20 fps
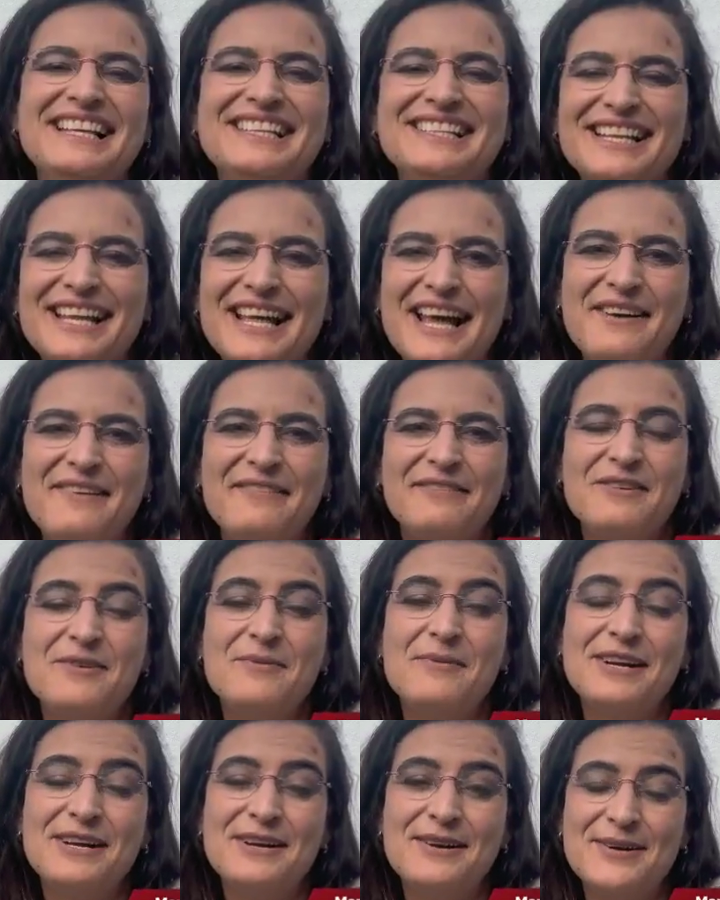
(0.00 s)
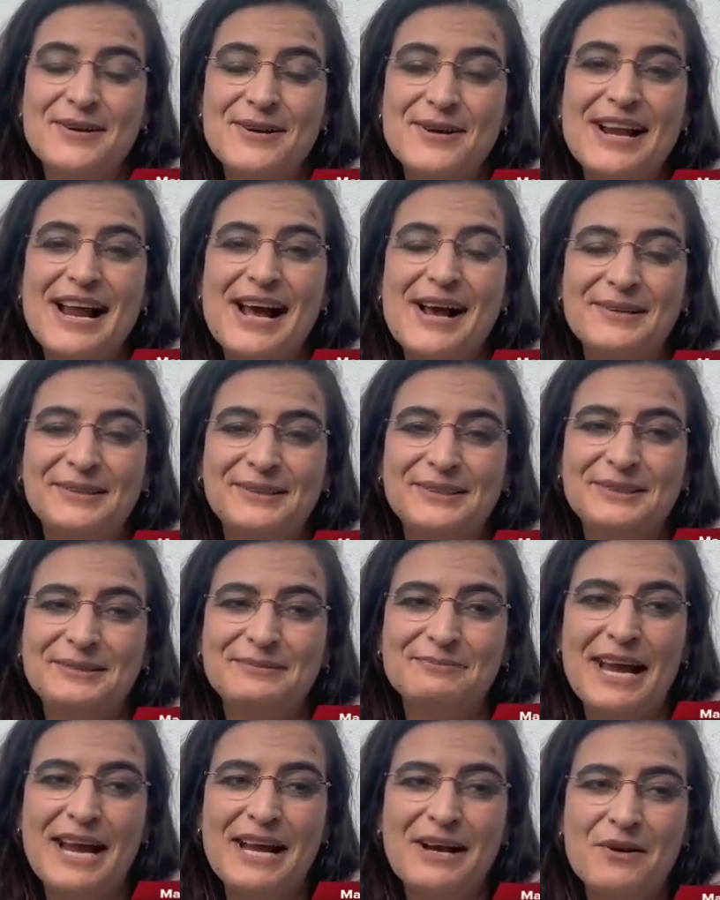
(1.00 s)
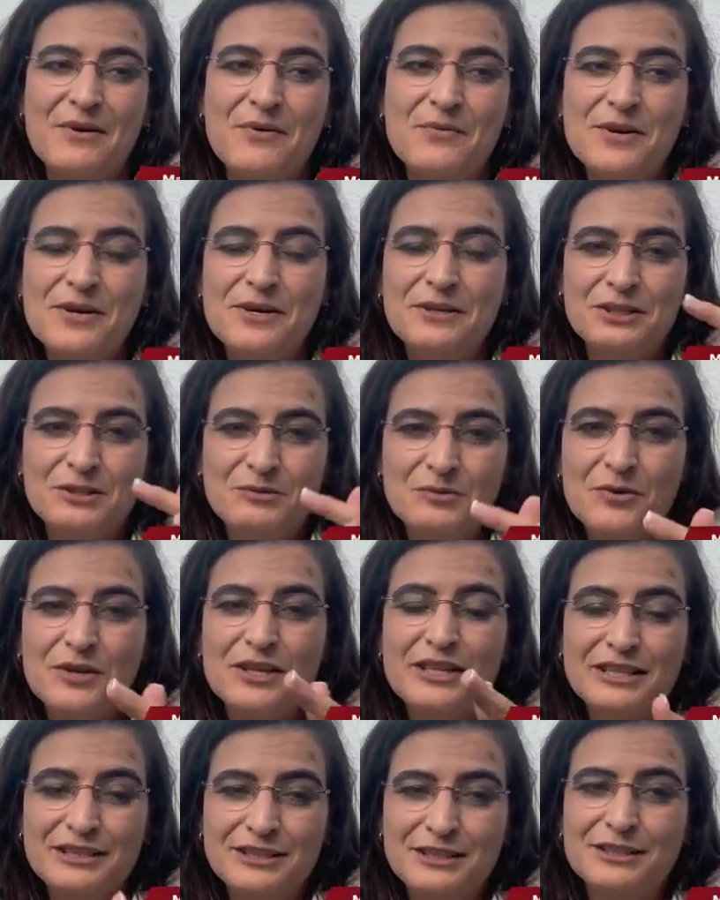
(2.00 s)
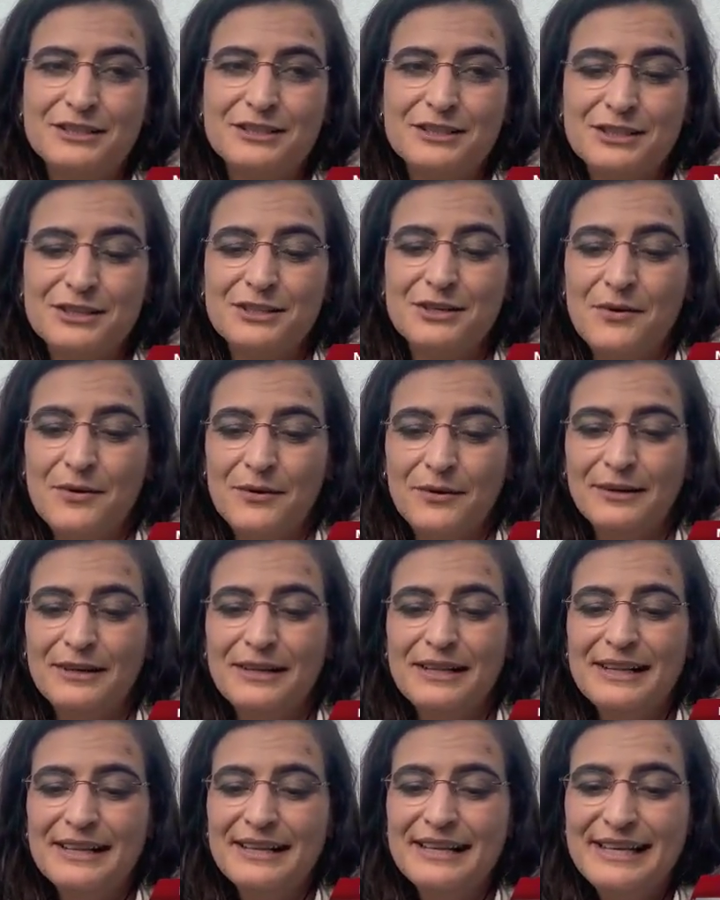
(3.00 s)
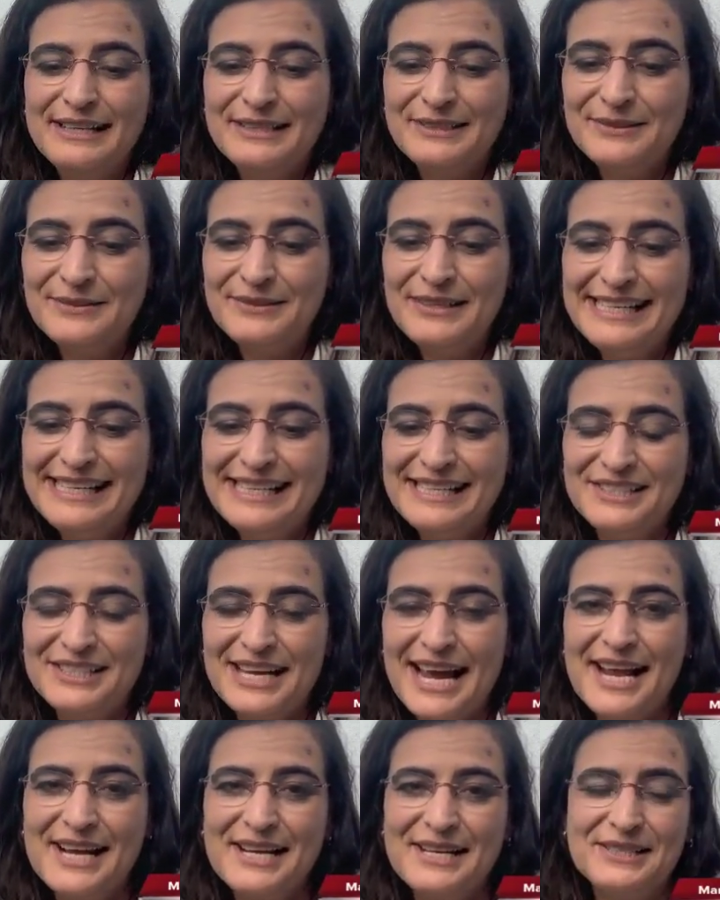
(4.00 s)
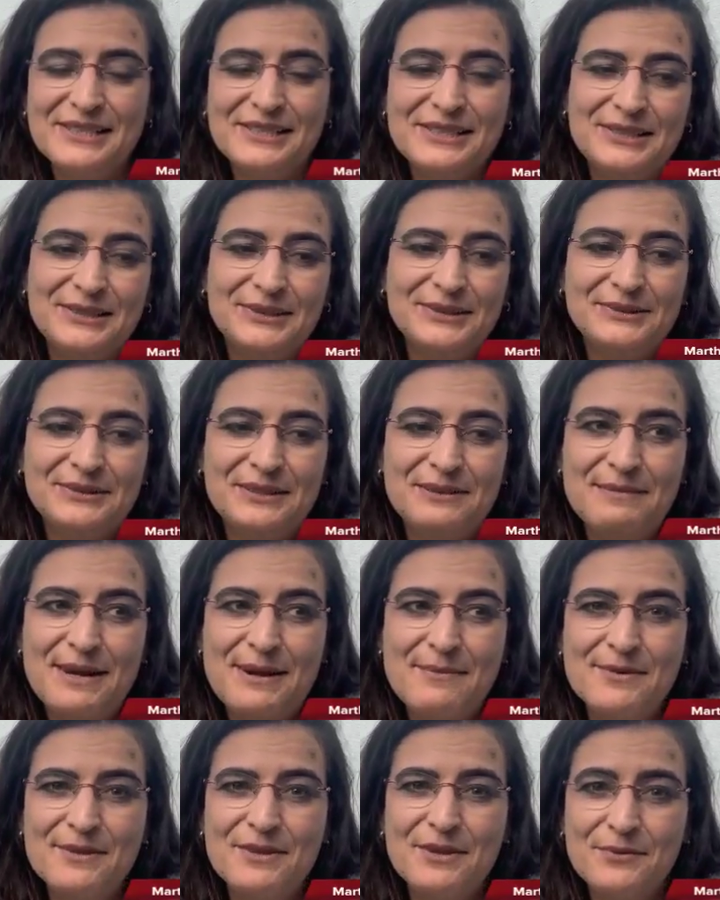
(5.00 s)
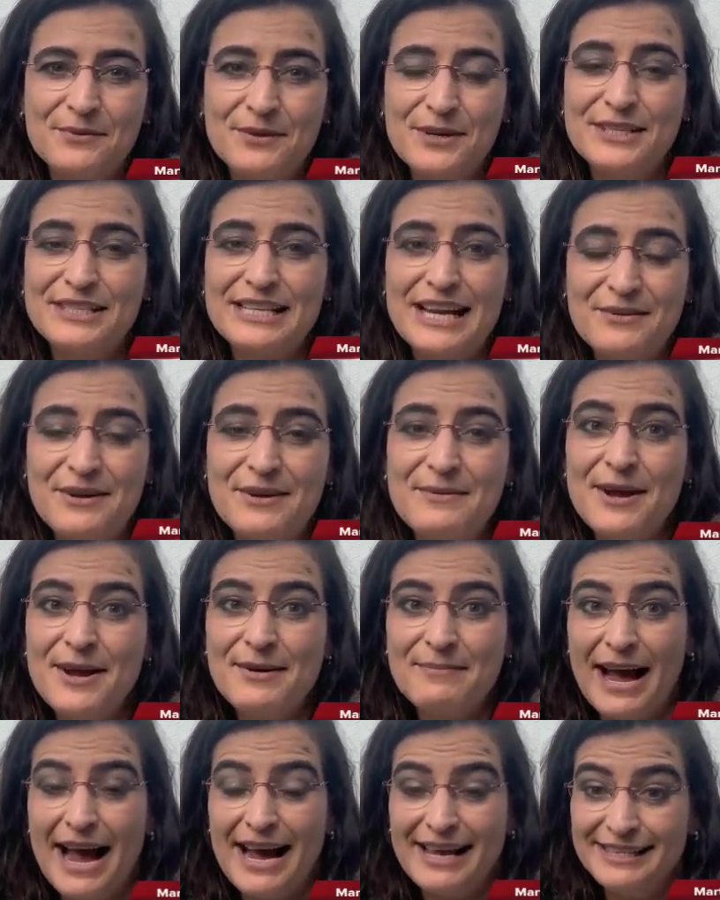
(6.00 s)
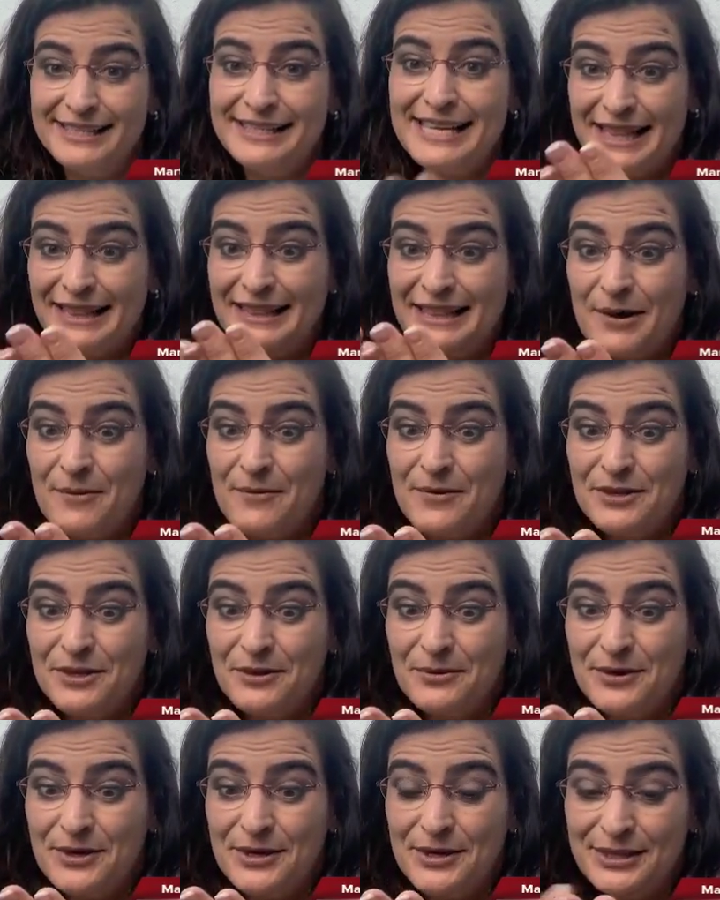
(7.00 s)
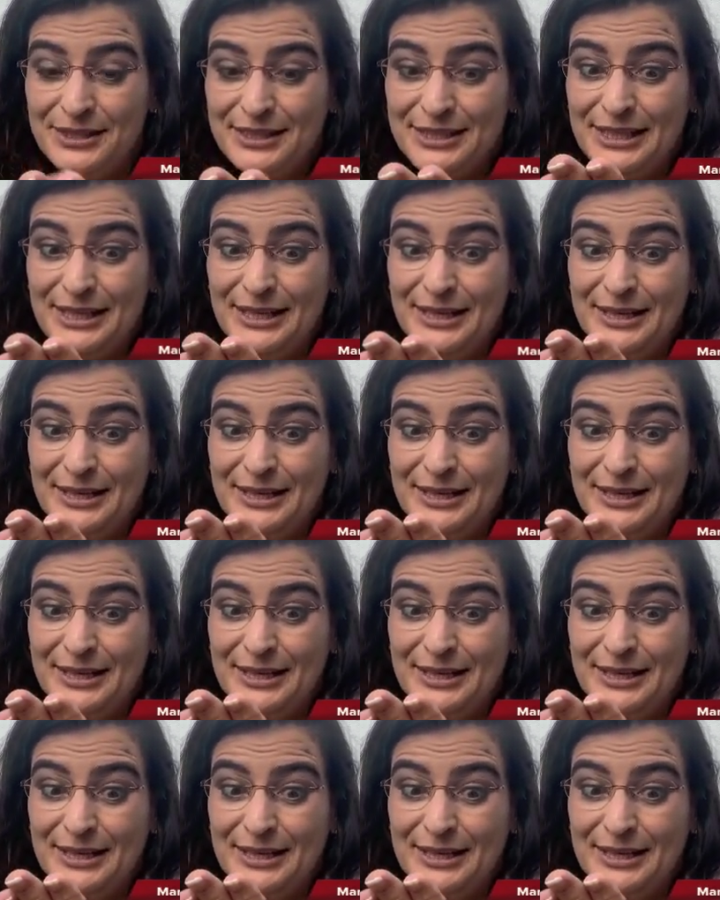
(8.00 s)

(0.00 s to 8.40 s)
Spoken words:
So if you want to learn how to make a word smaller, this is the song. It's really a challenge to remember the words. I remember I sat there with the words